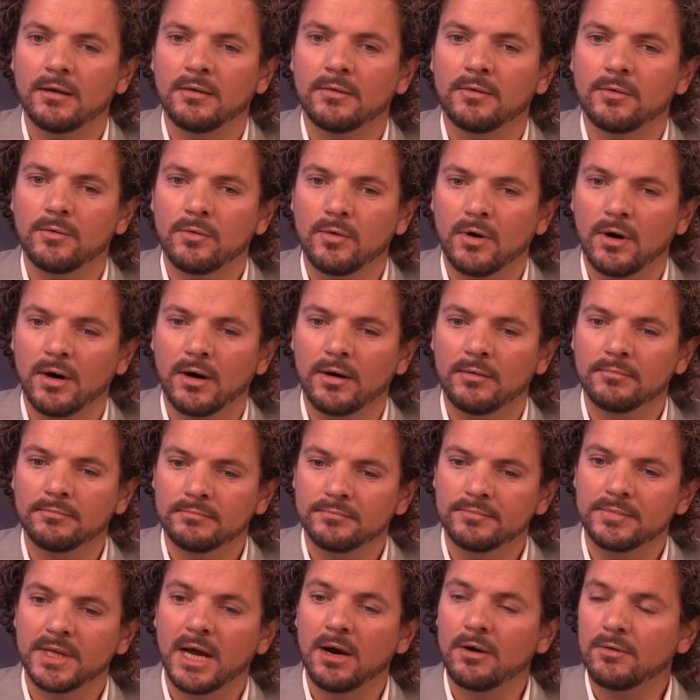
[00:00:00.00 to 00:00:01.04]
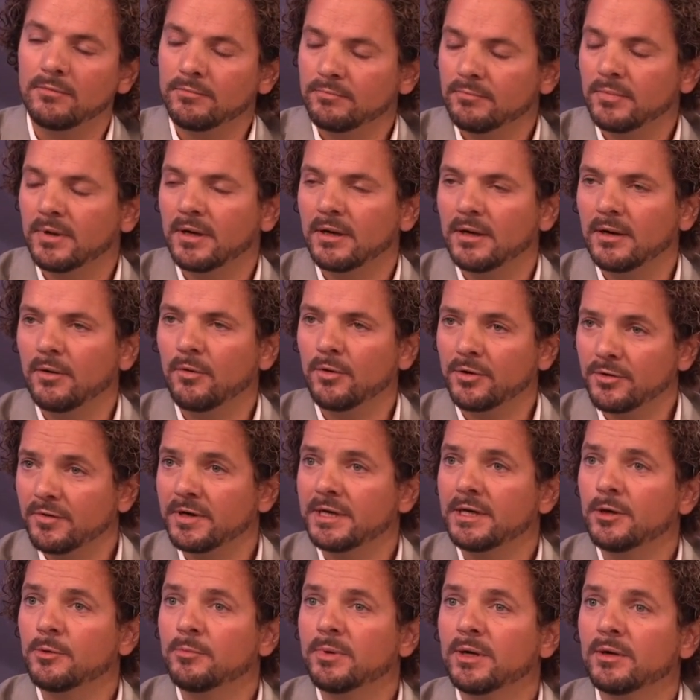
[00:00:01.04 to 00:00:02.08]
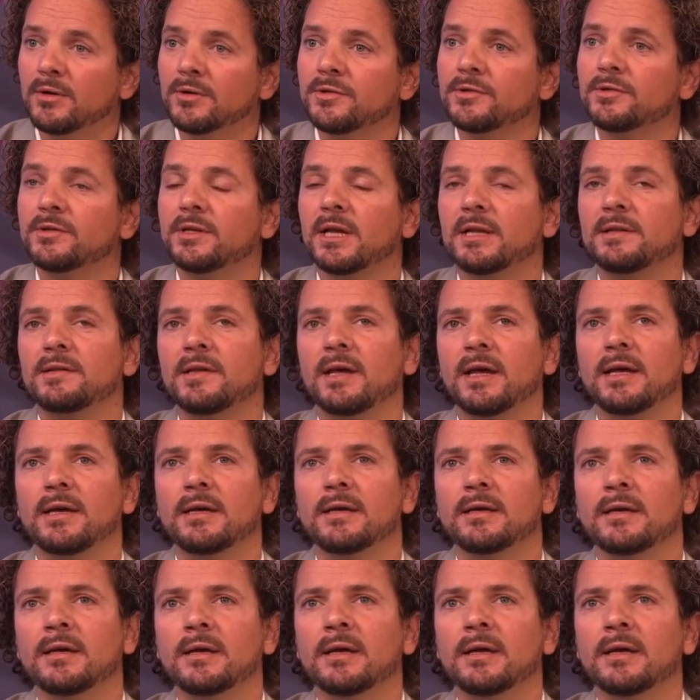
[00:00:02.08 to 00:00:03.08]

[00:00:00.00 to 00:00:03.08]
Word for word: who are now uh, ordering new builds that they